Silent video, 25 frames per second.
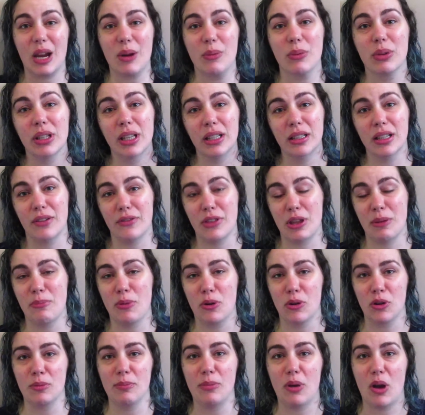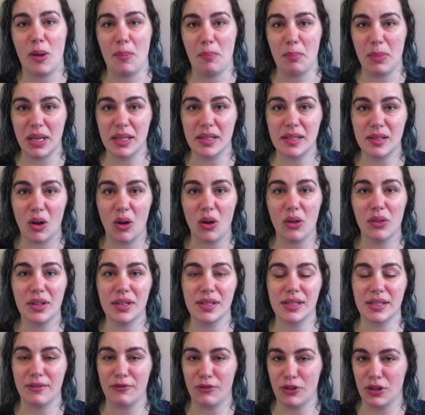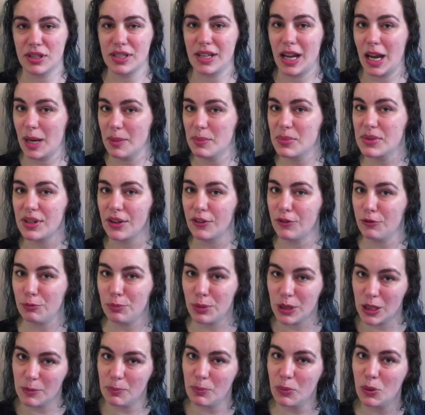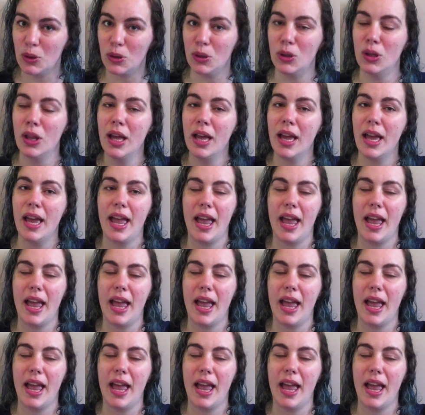I really love that Murderbot meets all these different types of people